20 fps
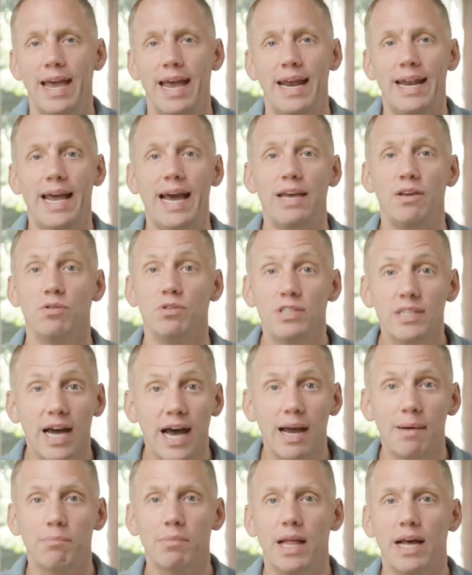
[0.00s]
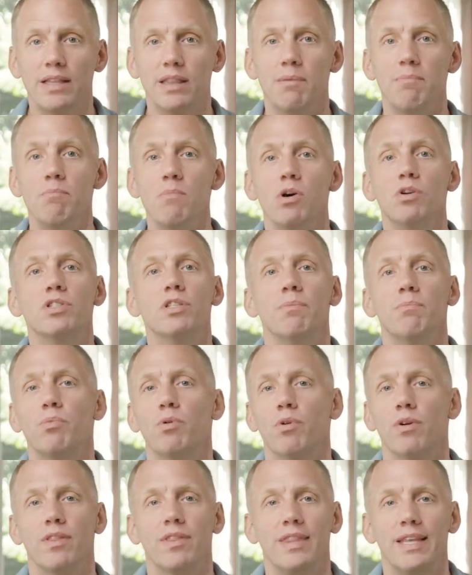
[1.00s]
and how you time block the most
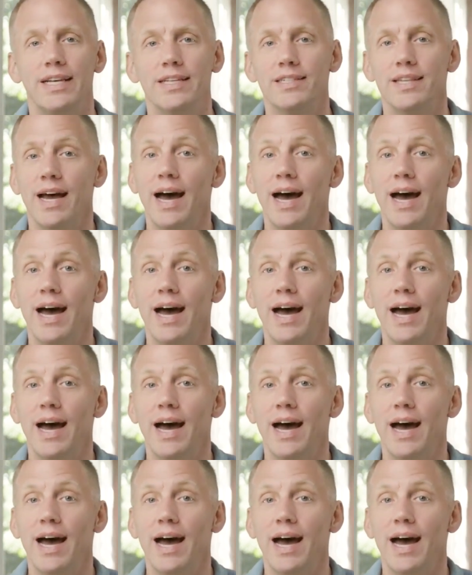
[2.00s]
important things,